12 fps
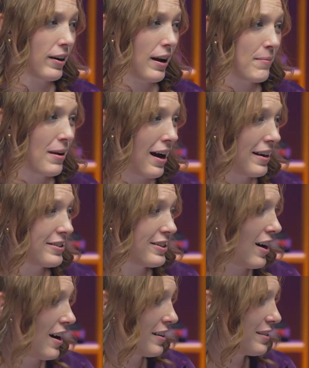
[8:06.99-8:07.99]
I'm not
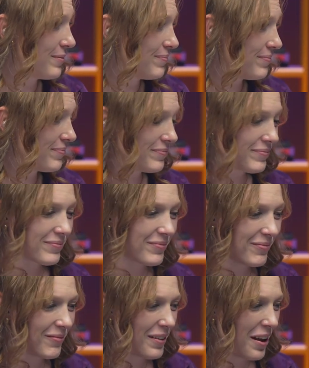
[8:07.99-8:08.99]
shocked.
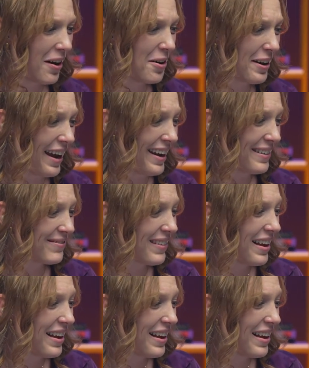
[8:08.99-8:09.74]
Okay,